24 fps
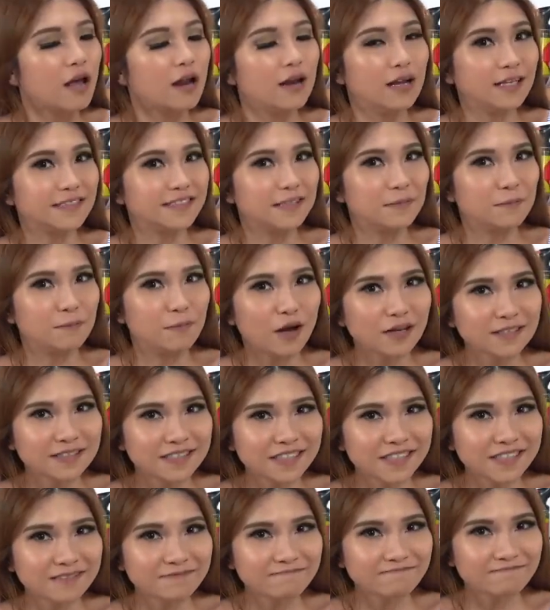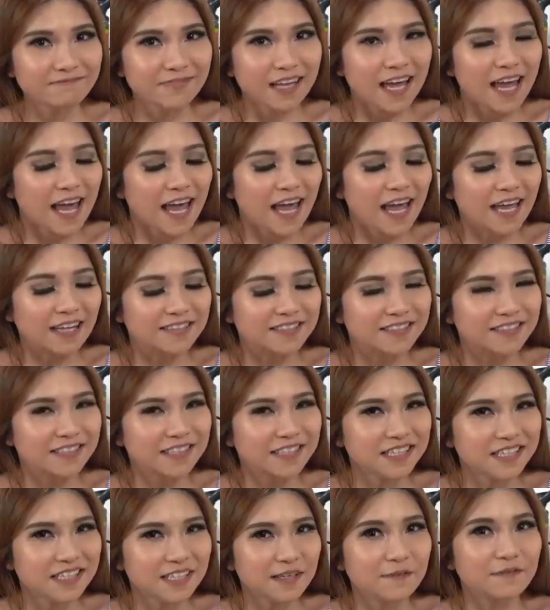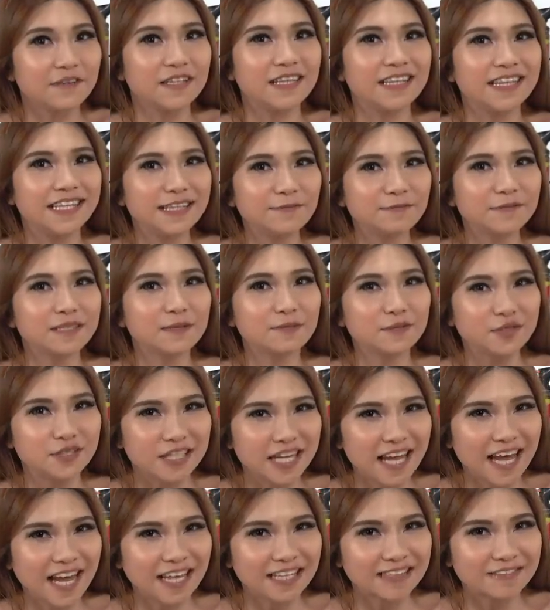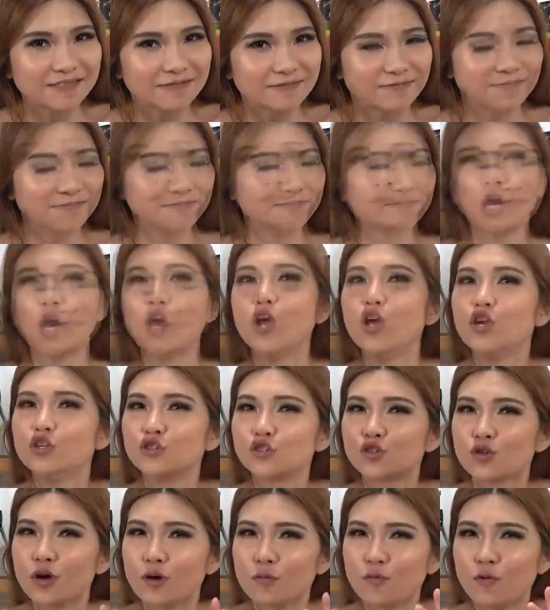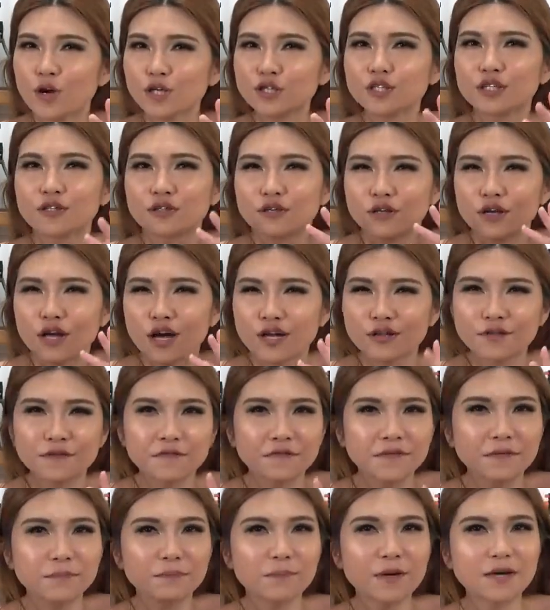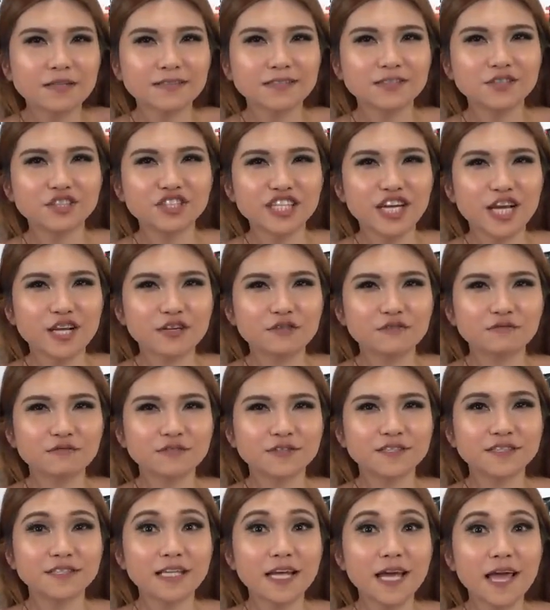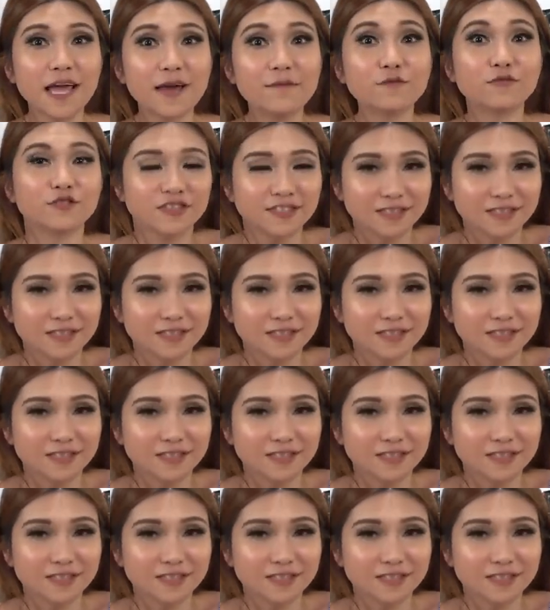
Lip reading: Let's unbox it and see if it lives up to that. So I watch a lot of unboxing channels, and for